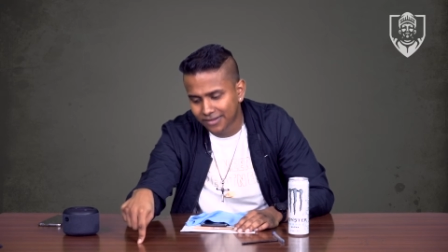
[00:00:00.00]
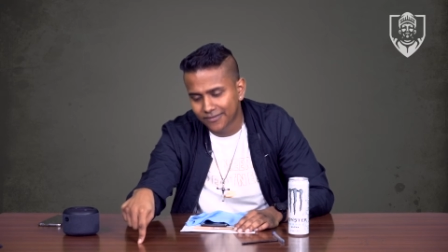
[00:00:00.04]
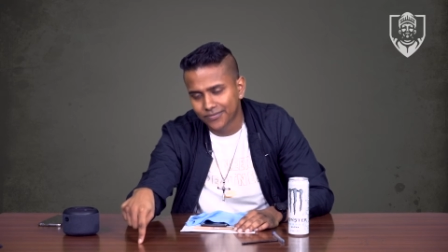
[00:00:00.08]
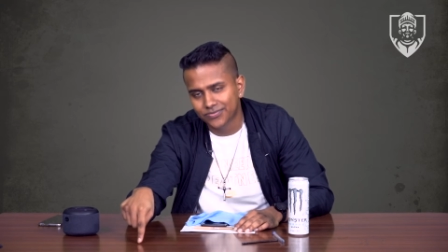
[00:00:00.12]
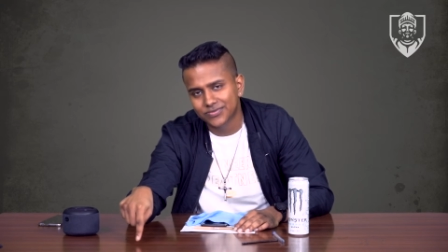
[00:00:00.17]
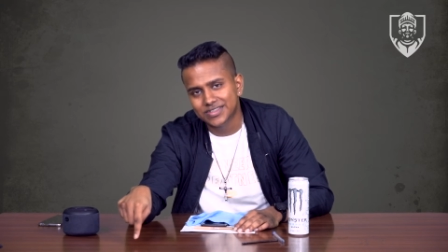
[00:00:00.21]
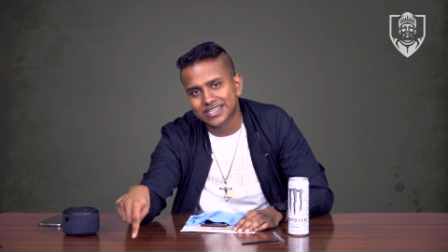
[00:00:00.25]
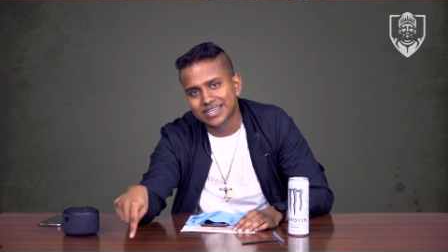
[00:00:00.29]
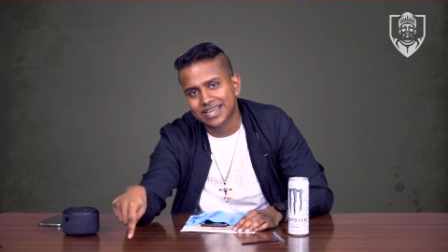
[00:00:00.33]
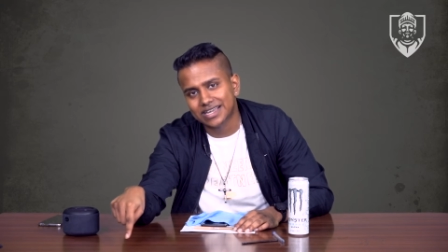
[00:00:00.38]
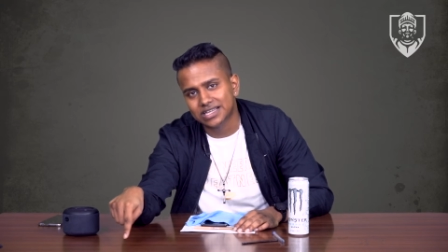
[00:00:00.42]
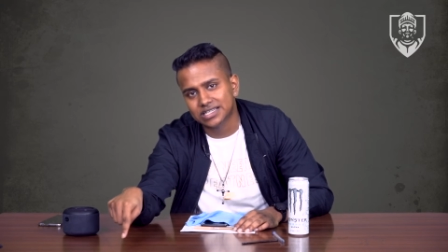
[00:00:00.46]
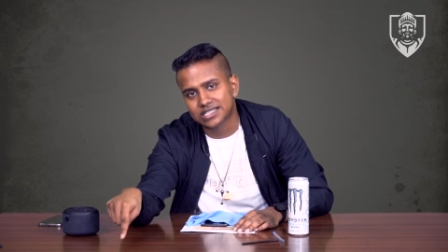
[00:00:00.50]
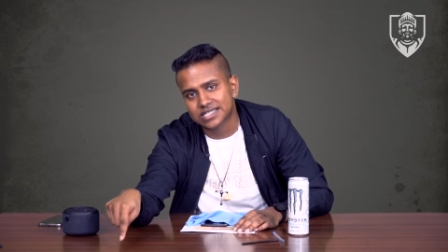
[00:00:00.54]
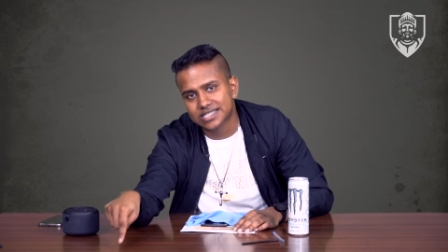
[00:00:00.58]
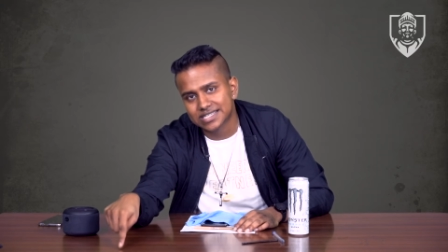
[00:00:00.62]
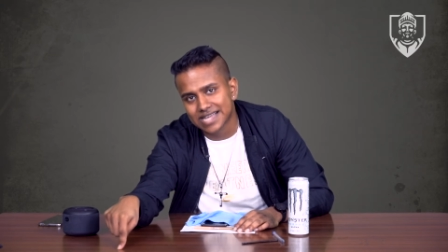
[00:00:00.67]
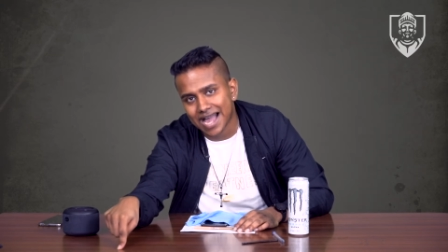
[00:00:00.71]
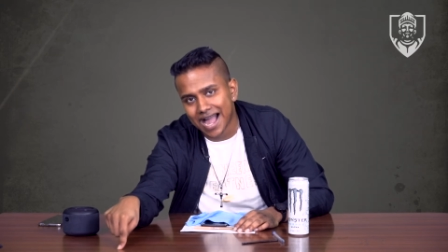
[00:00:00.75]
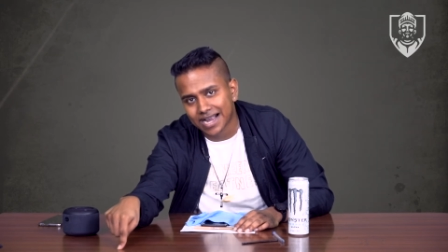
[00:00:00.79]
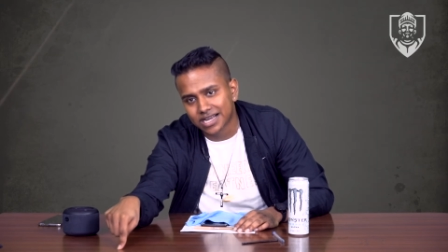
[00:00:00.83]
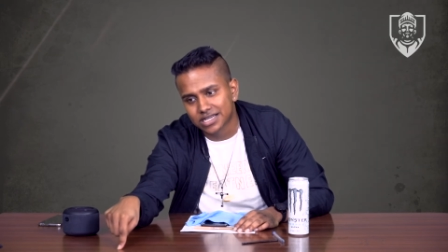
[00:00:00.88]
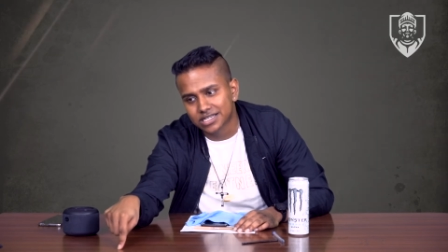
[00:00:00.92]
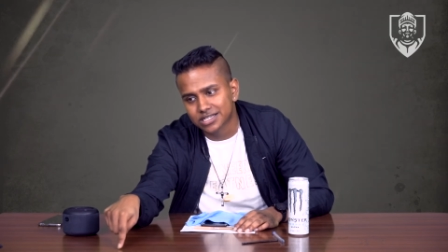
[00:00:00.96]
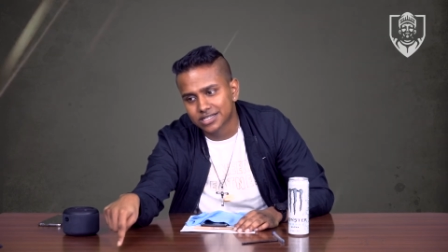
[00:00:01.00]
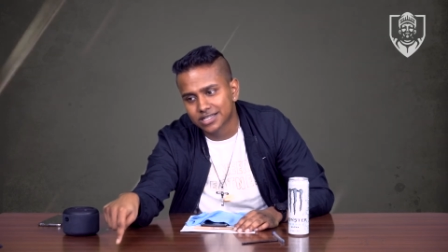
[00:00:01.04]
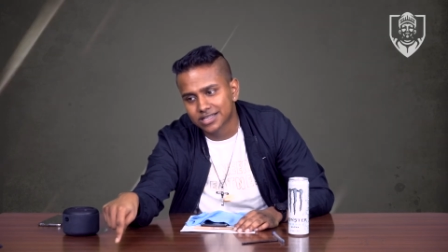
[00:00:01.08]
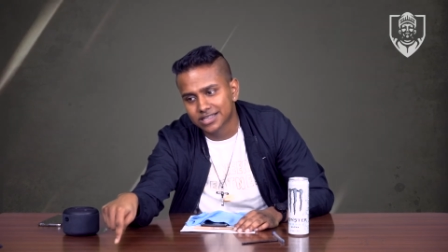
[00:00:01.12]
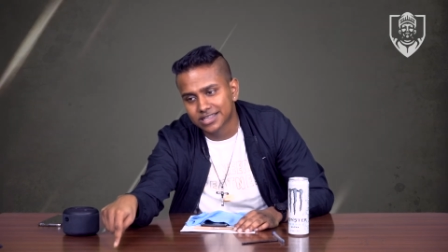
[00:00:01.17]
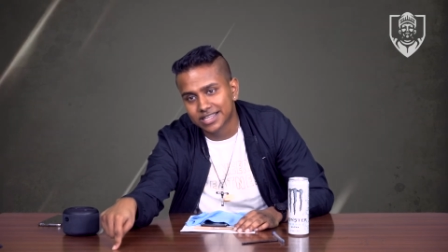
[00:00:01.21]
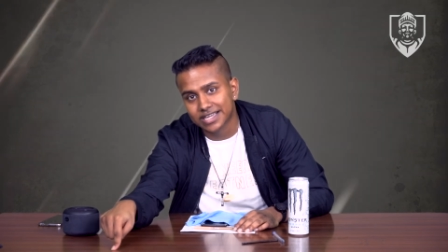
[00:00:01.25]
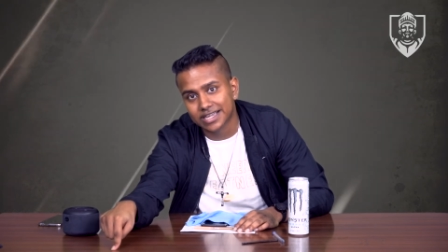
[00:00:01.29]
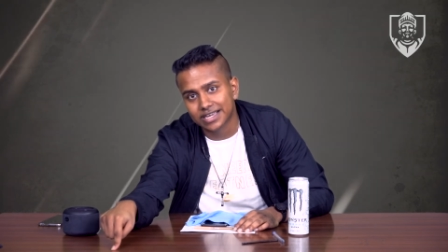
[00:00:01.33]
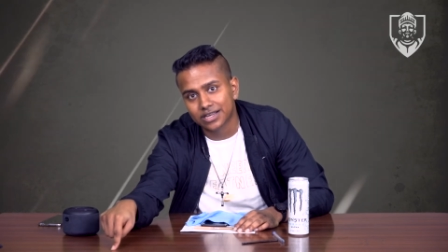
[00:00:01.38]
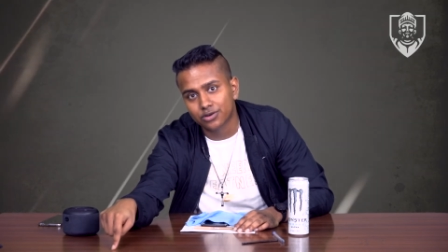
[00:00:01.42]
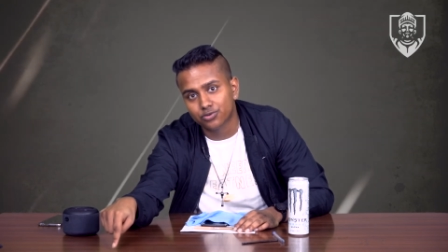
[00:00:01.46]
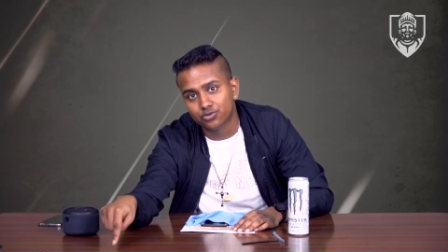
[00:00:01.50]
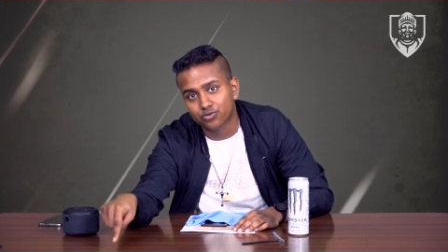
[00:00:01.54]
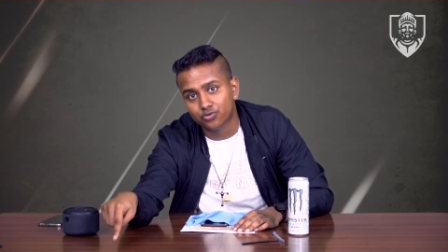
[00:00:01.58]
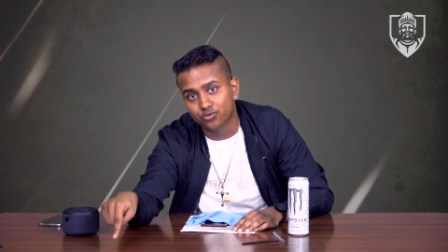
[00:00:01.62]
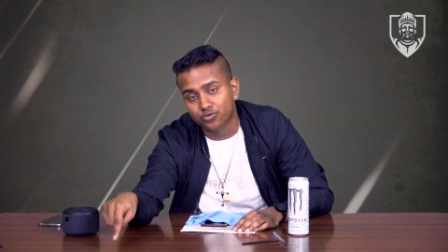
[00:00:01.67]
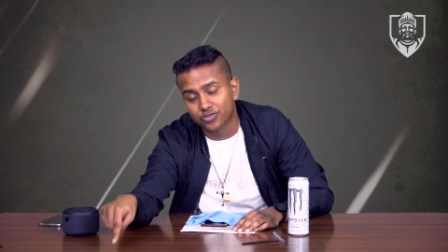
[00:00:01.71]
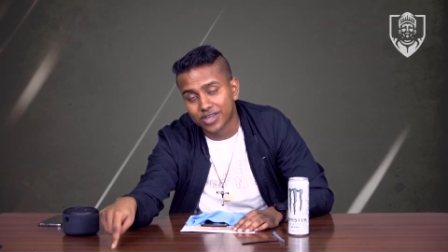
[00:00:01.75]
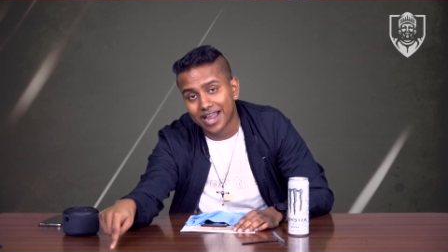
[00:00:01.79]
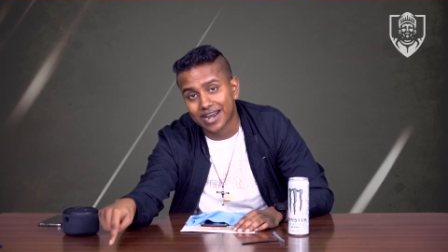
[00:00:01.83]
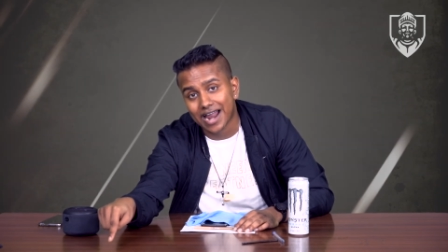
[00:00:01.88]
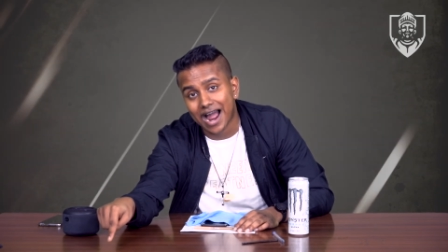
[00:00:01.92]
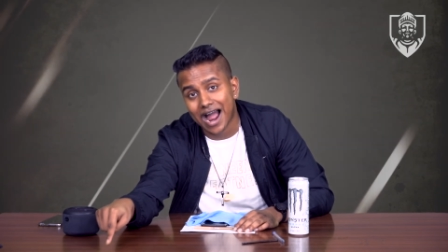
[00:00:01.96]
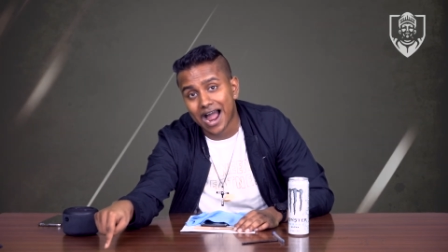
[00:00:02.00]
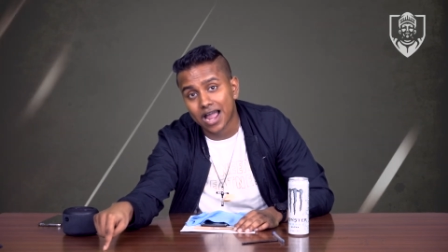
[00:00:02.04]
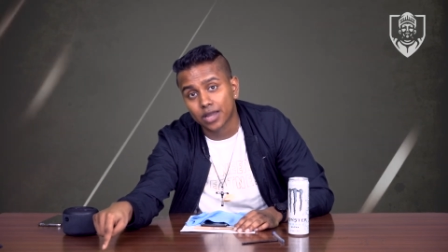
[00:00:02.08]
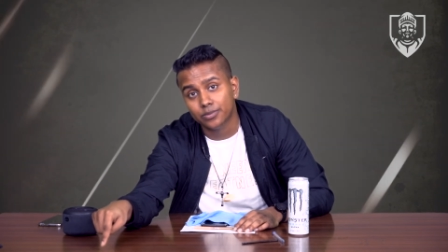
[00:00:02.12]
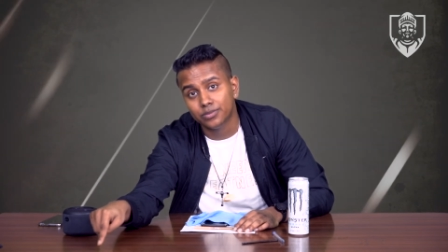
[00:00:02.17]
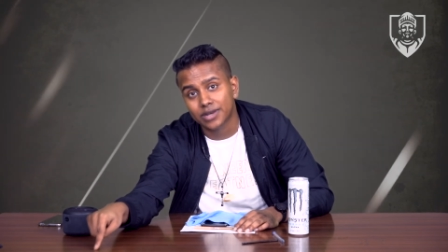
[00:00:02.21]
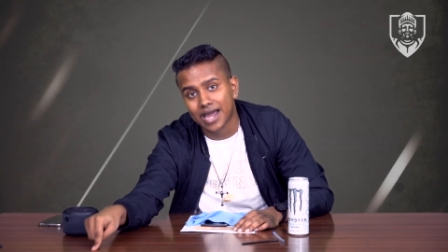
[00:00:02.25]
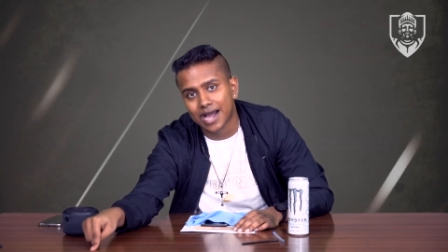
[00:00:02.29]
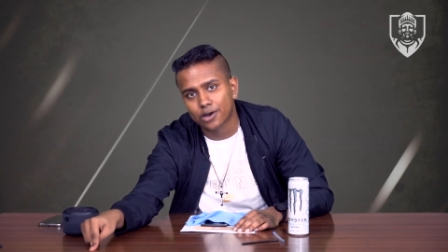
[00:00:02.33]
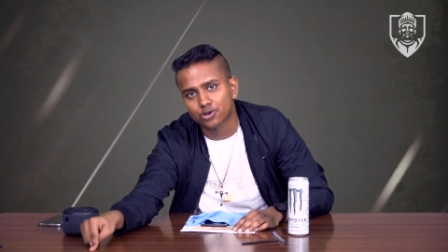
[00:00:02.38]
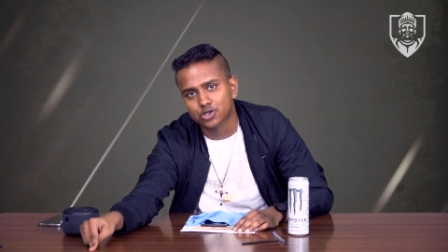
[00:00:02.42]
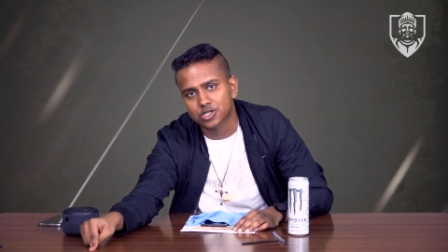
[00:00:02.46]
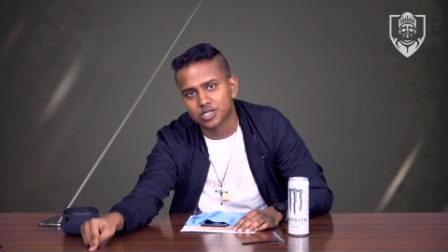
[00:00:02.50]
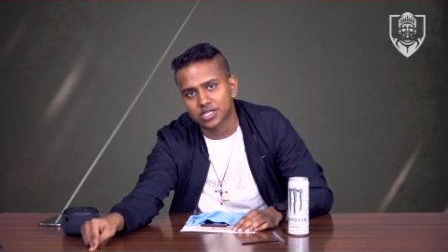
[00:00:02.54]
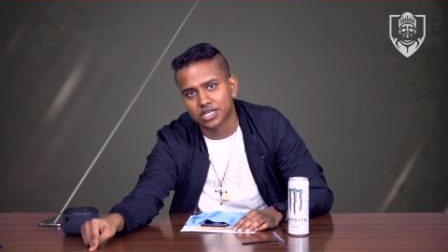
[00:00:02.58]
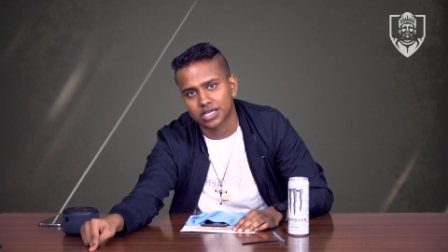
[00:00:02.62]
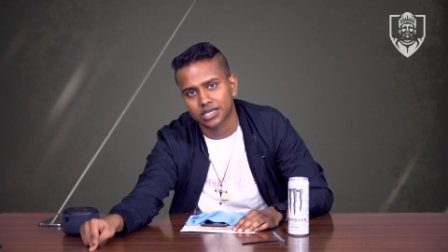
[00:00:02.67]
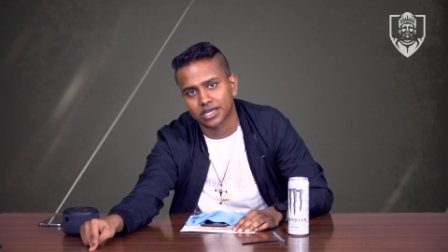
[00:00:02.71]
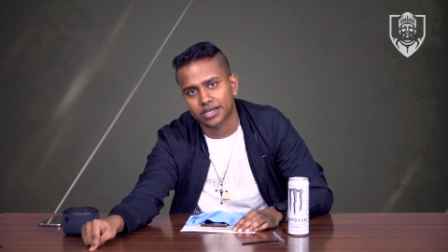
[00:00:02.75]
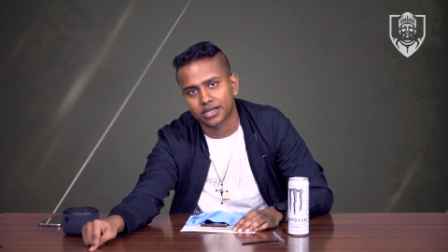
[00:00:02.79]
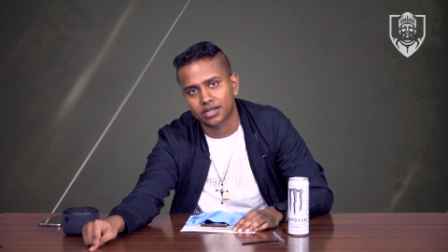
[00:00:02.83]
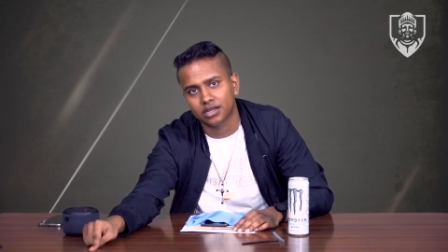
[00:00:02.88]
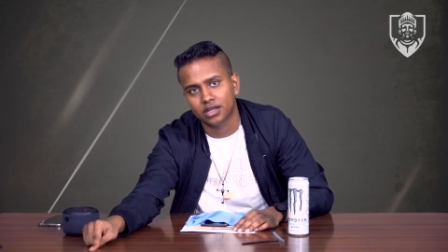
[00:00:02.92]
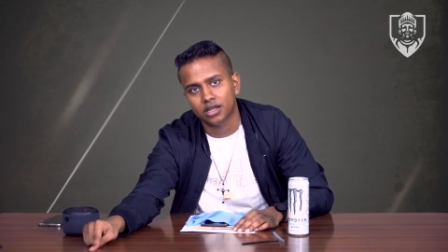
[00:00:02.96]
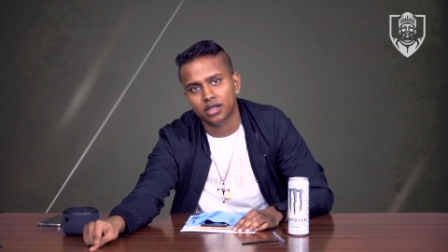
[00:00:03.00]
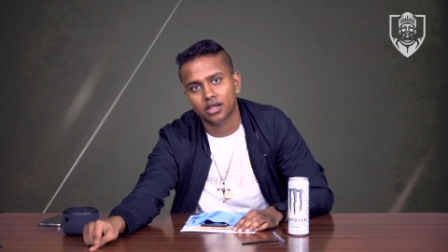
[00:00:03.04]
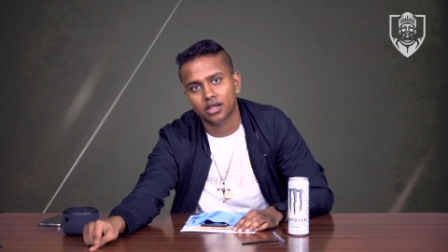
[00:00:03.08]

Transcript: the exact thing that I'm now saying